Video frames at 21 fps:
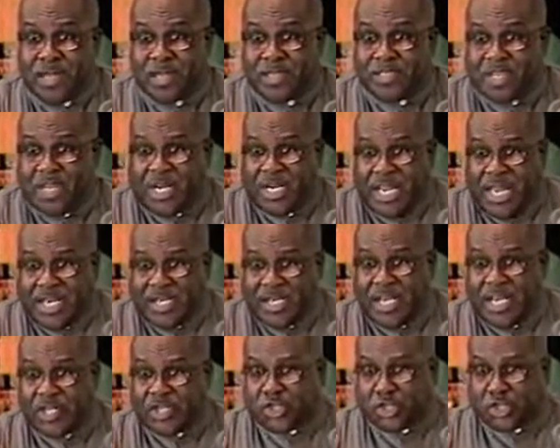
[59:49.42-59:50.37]
to
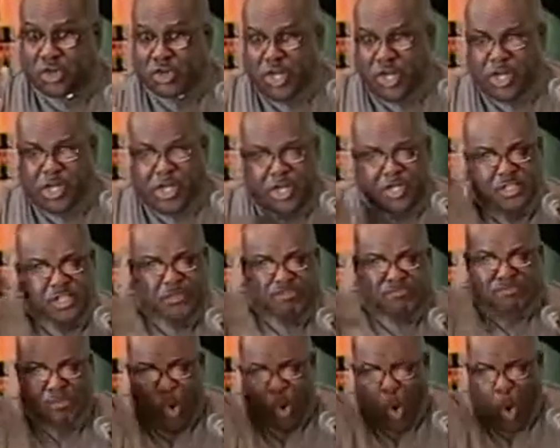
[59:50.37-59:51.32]
lending trillions
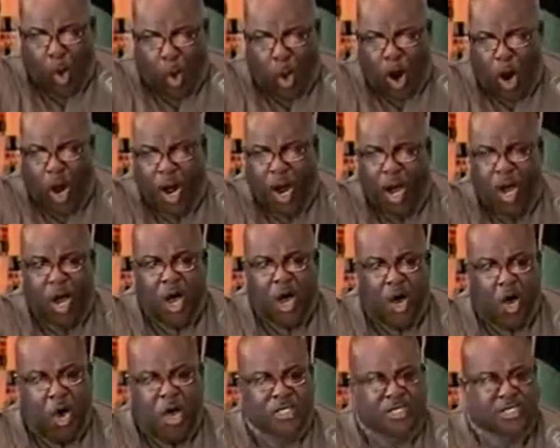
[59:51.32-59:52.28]
more
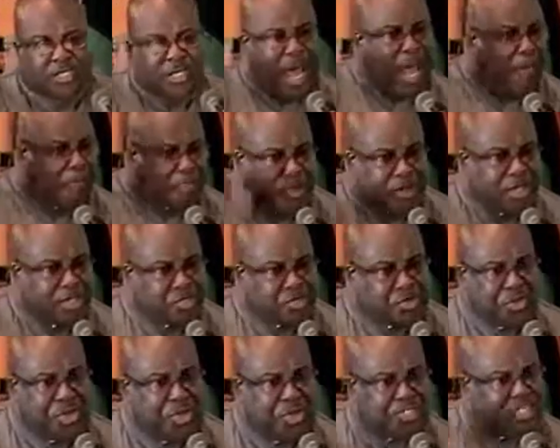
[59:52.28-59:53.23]
on top of the
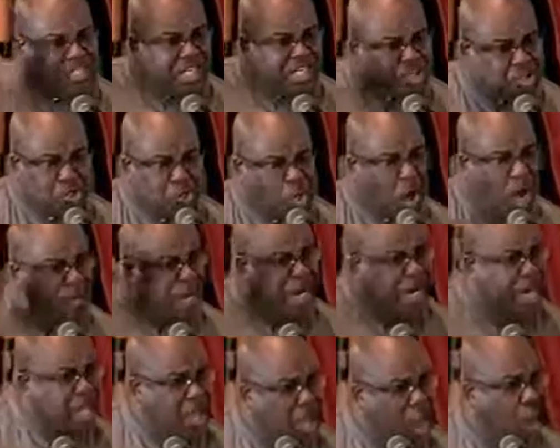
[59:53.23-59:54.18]
trillions that you
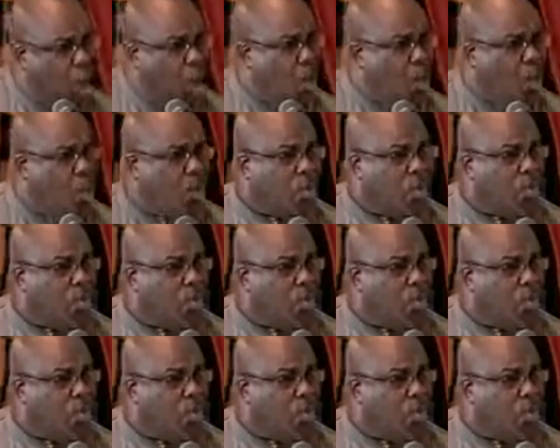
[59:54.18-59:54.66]
already owe?